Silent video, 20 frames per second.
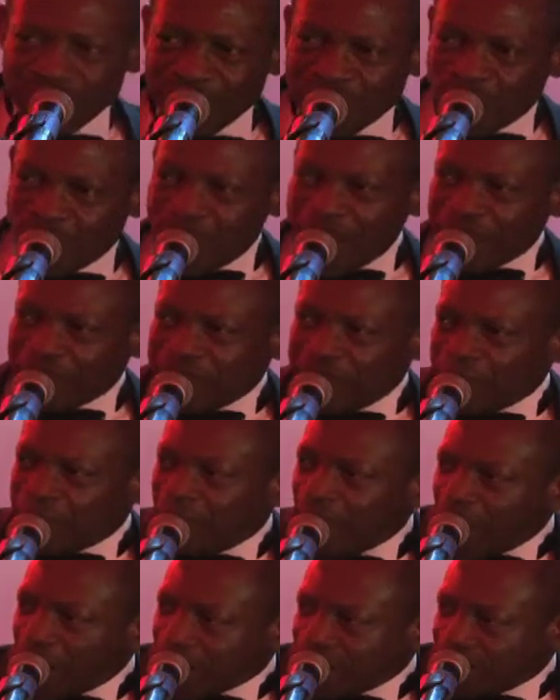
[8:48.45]
who have
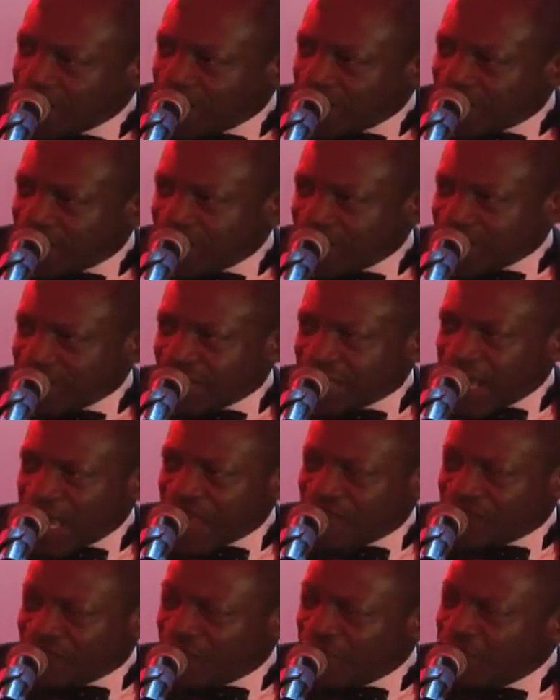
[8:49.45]
departed this
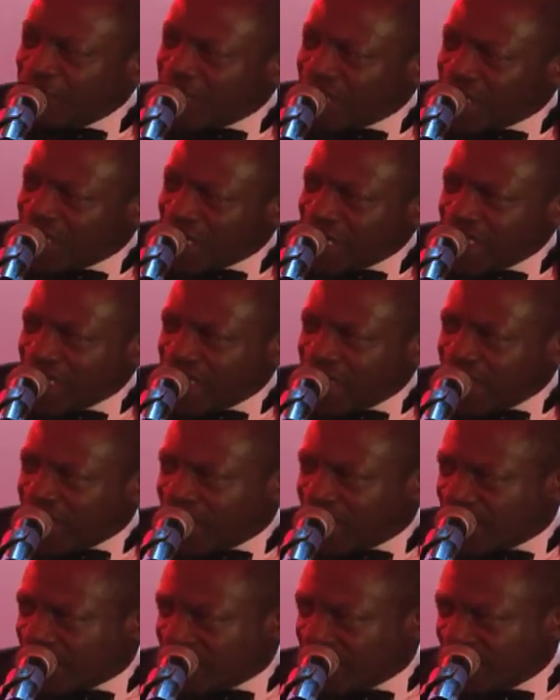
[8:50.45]
life very
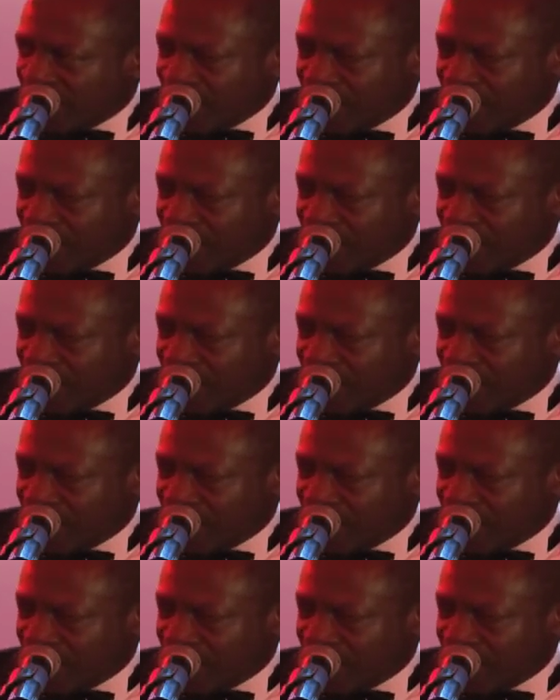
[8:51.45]
early,